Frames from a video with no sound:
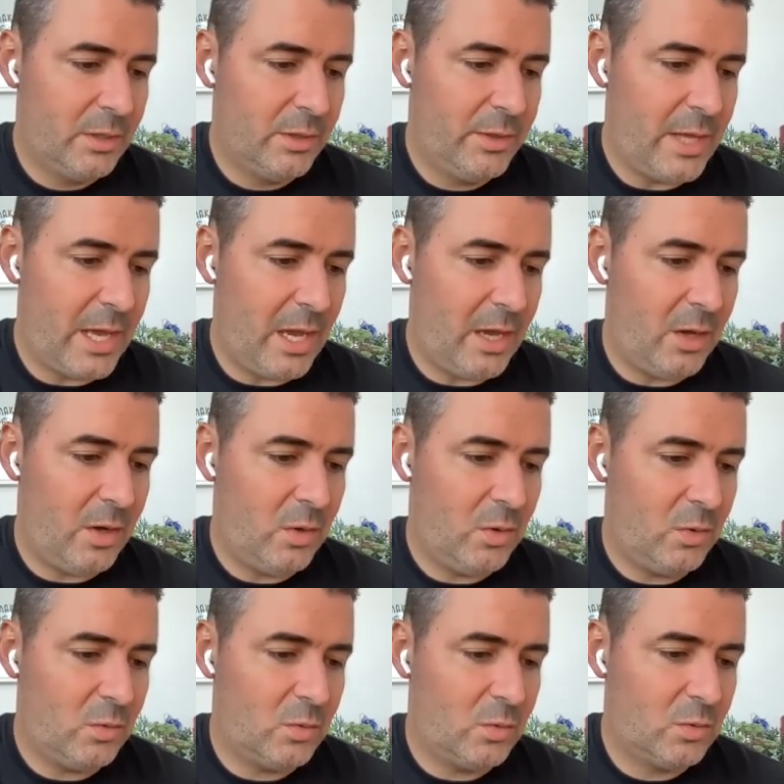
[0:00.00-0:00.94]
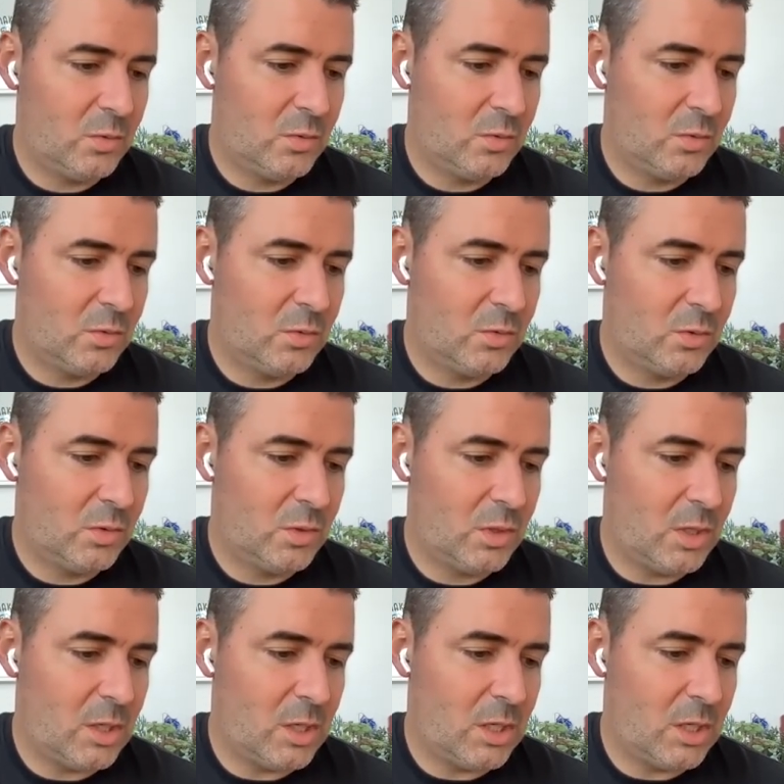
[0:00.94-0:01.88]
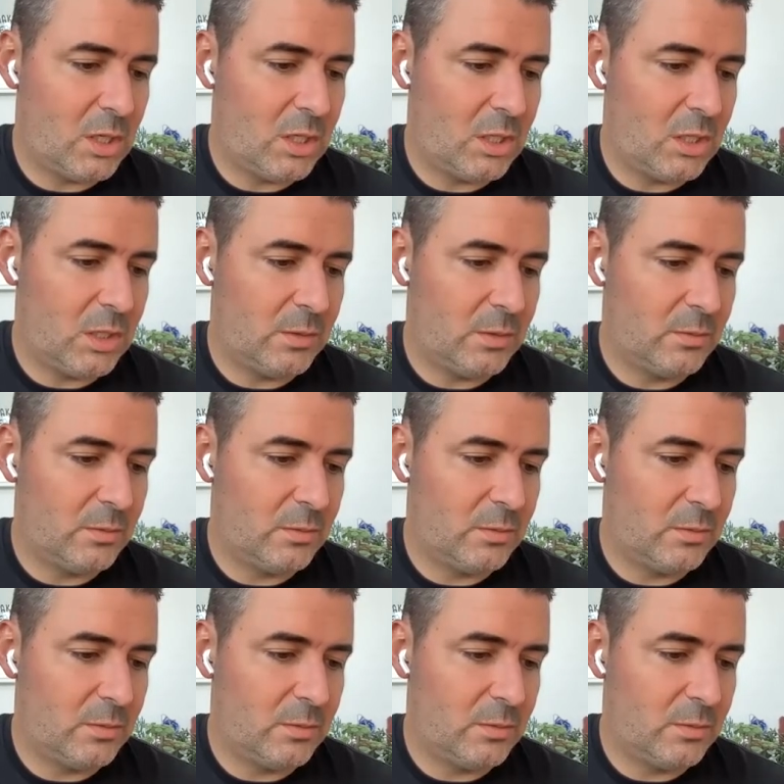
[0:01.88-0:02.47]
thou, uh,